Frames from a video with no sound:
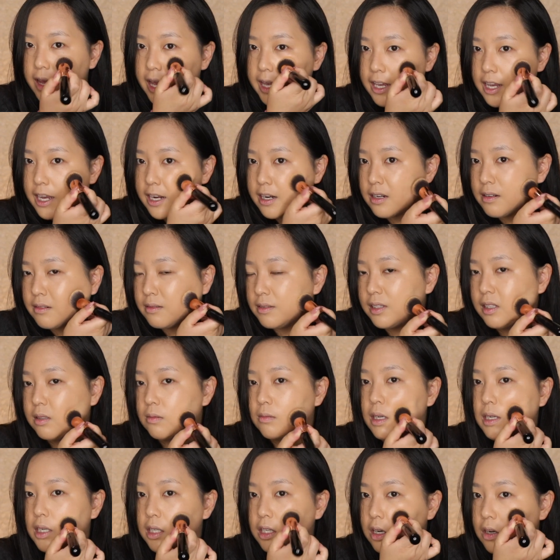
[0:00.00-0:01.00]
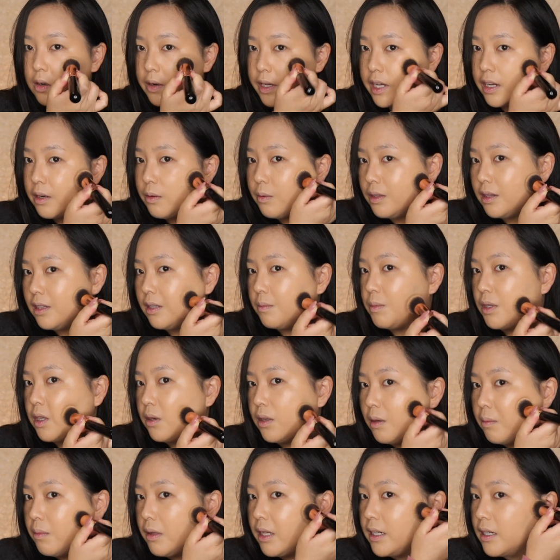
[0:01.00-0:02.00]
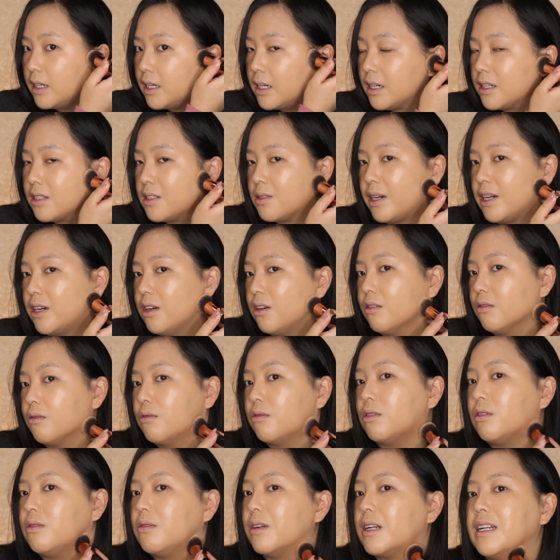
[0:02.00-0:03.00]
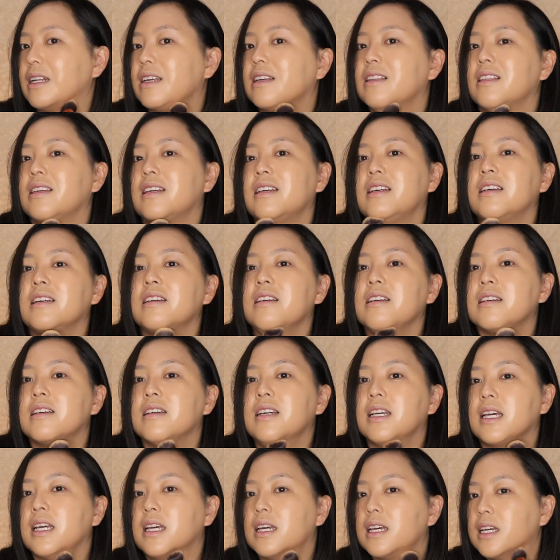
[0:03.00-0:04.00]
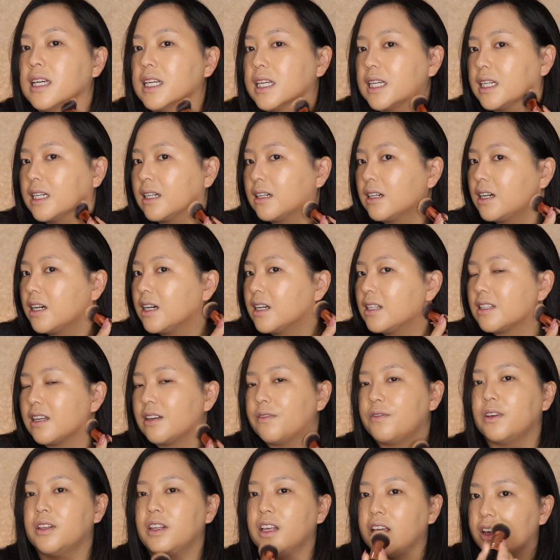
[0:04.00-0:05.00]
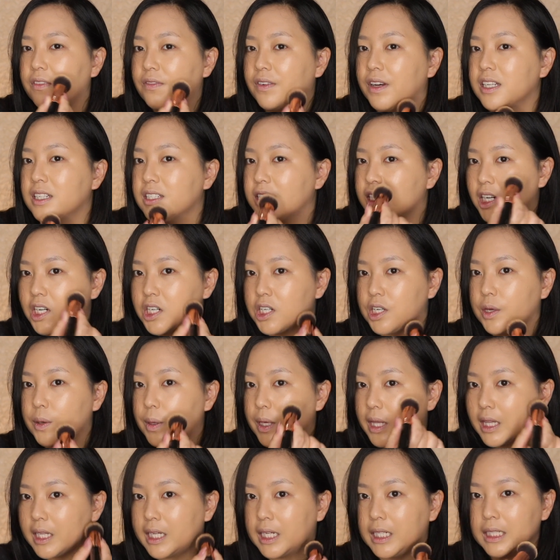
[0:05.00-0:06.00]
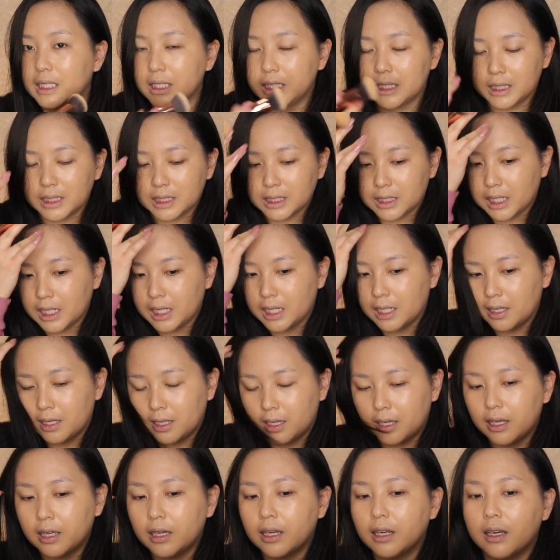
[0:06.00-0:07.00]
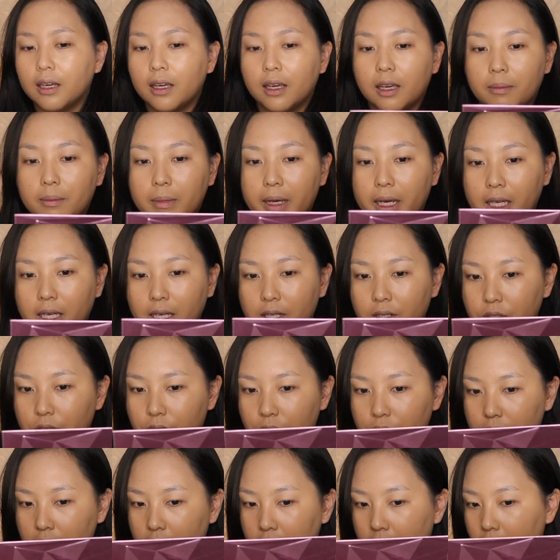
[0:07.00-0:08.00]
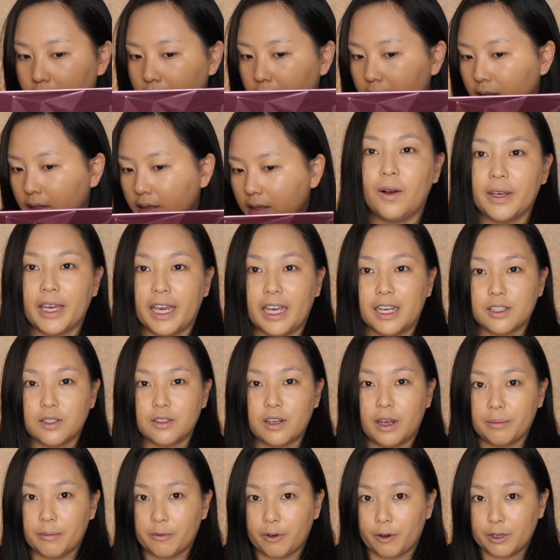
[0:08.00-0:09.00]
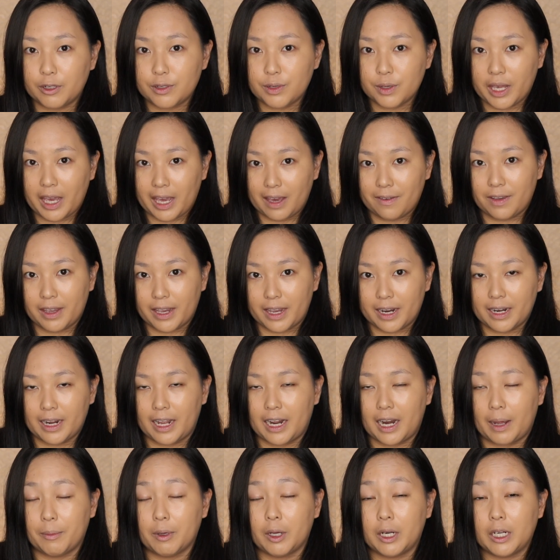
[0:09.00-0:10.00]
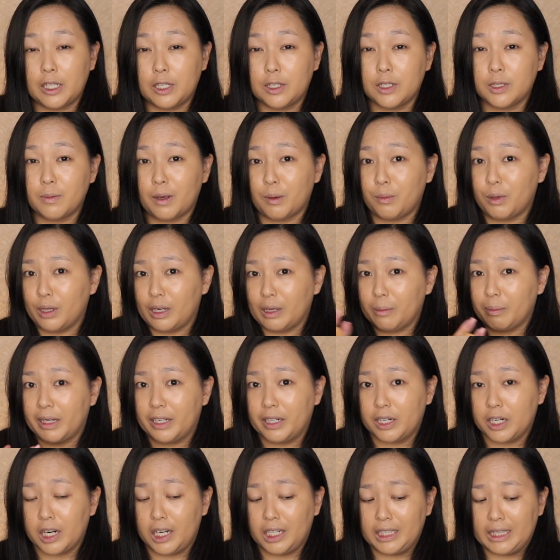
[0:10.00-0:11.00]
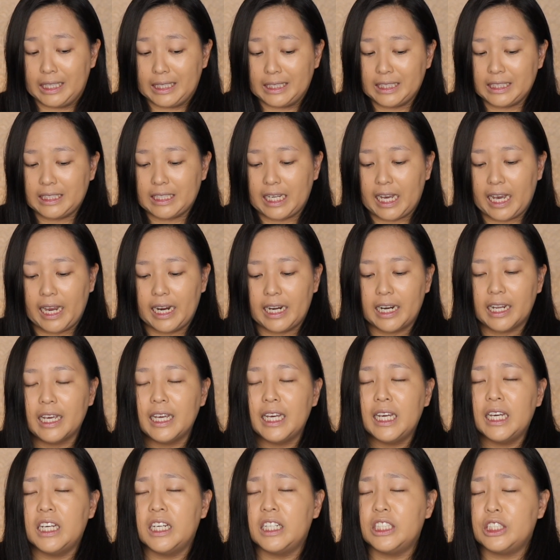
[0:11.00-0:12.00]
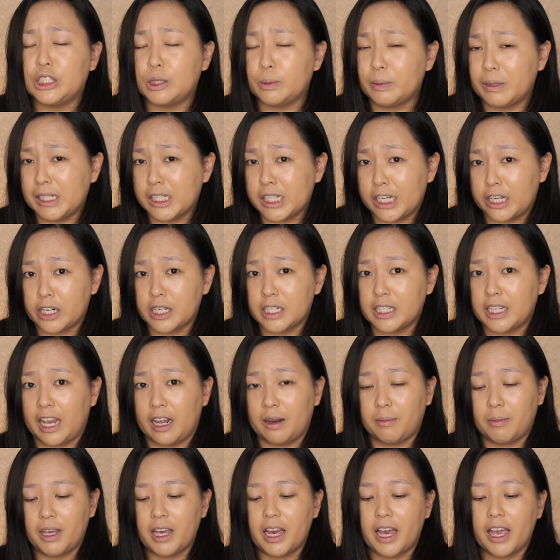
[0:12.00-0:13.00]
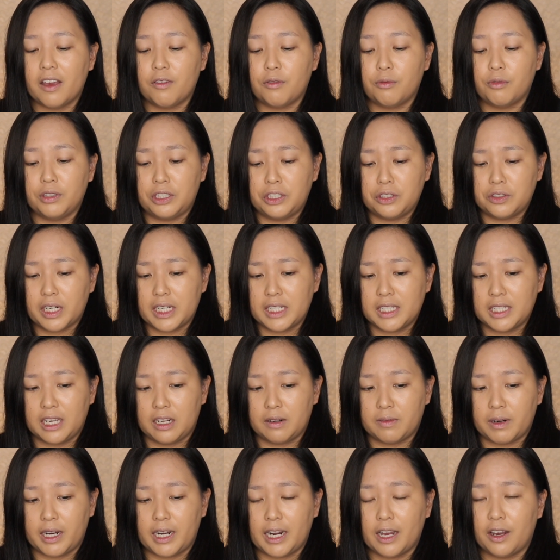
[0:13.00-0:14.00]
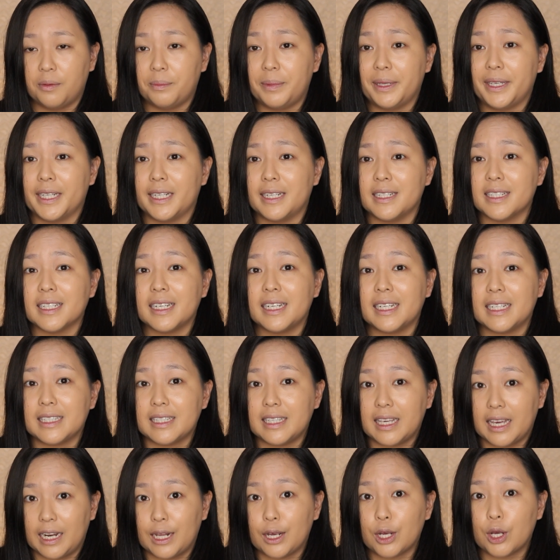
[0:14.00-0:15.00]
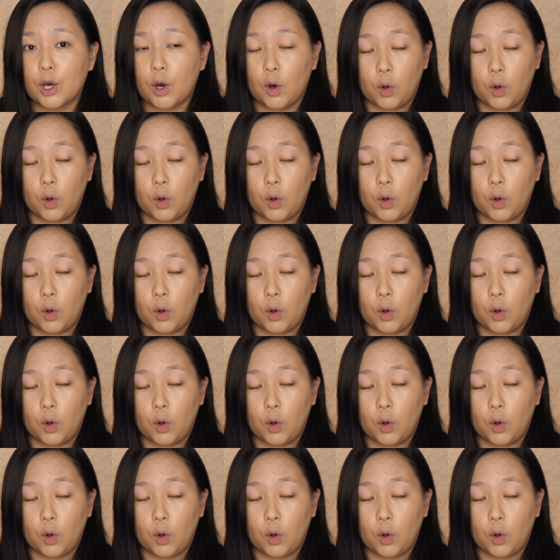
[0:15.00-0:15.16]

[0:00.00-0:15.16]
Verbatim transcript: I kind of really want to go in with the beauty blender so I don't ruin anything, because I feel like if I start doing this, it might get too dry. Okay, so I'm going to cave in and I'm gonna use my beauty blender on this side. Just please understand me, I have really dry skin right now because it is getting